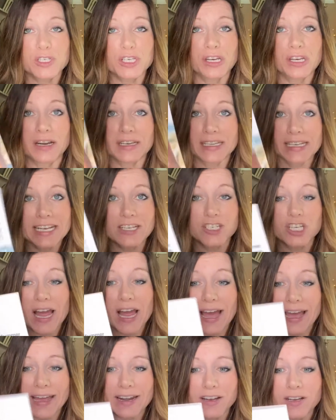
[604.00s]
on each
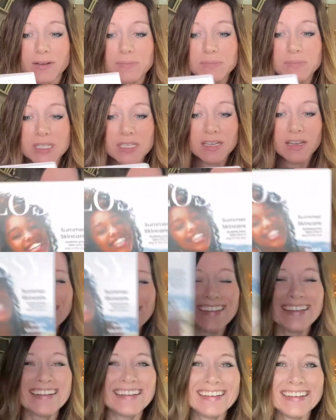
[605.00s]
items.
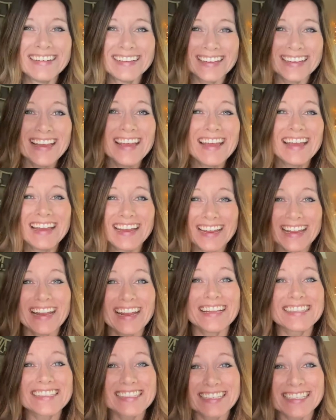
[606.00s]

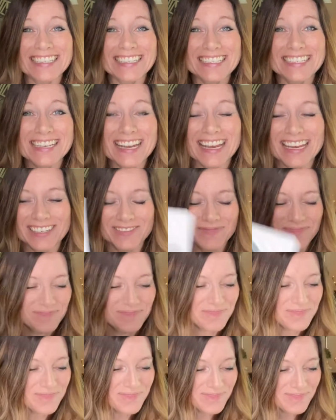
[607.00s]
It's legit.
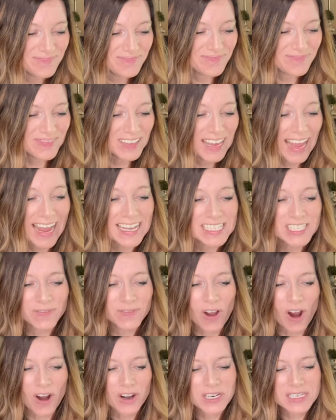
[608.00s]
As
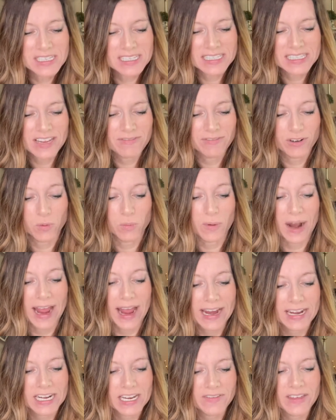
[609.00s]
far as the
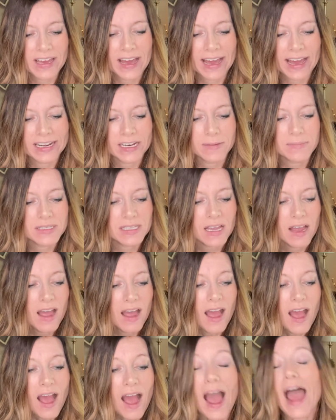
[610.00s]
variety of the items,
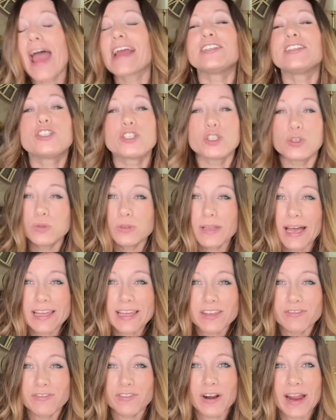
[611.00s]
I do like
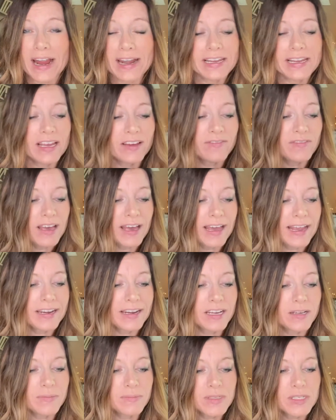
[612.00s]
the variety of the
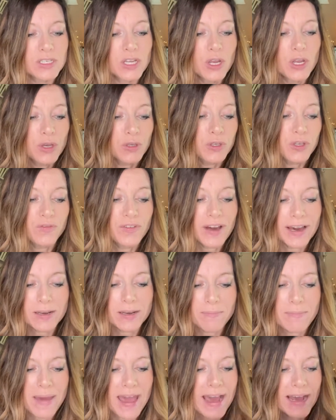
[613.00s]
items. You've got a
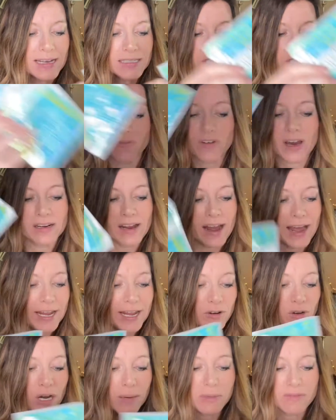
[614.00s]
mask, you've got eye
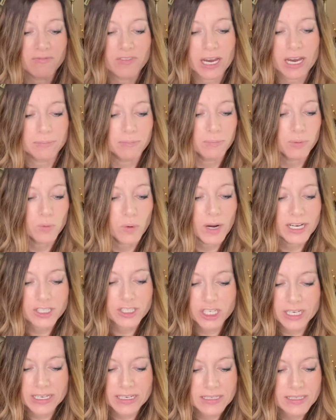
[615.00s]
cream, you've got
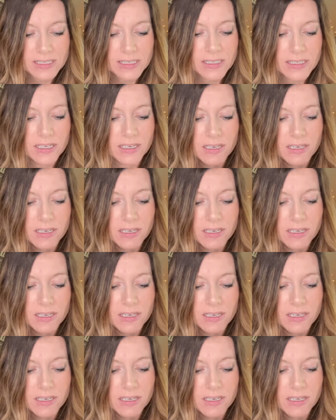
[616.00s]
brushes,